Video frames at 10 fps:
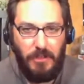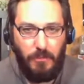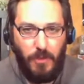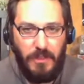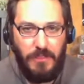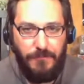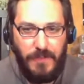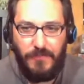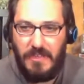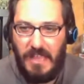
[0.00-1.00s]
it on one of the
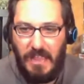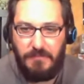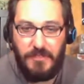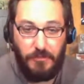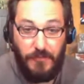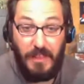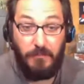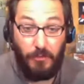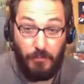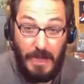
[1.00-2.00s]
50 games that are
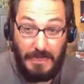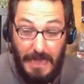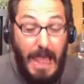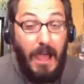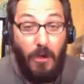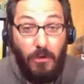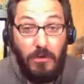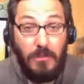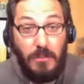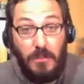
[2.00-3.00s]
available right now
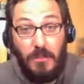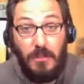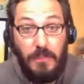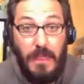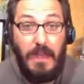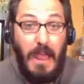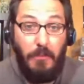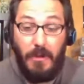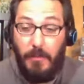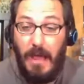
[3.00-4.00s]
that I
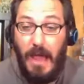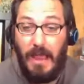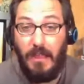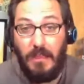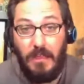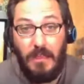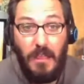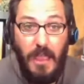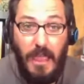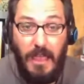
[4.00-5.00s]
want to buy,
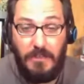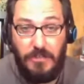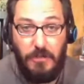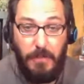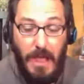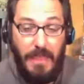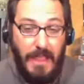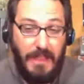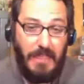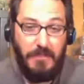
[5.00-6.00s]
and buy
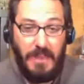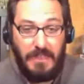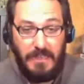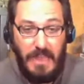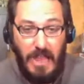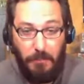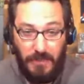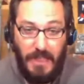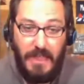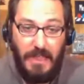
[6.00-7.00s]
that game that I get now,
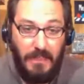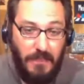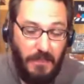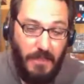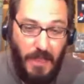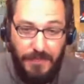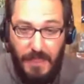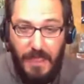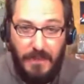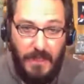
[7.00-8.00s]
play it, and
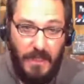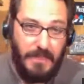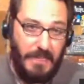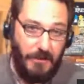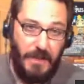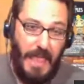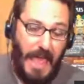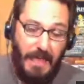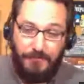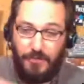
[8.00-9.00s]
then a year and a
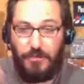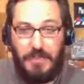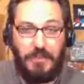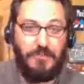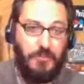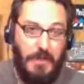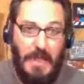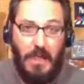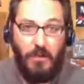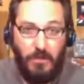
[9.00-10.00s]
half, 2 years from
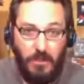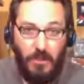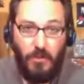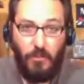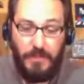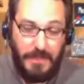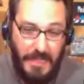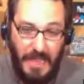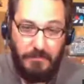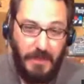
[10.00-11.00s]
now, when the
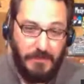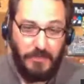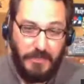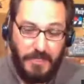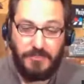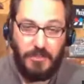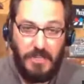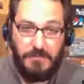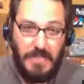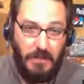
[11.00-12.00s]
game that I was going to kickstart
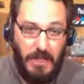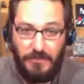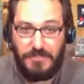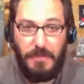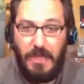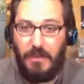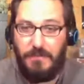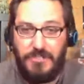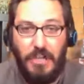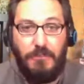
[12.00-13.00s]
comes out, I'll just buy it off
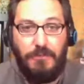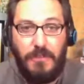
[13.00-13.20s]
the shelf.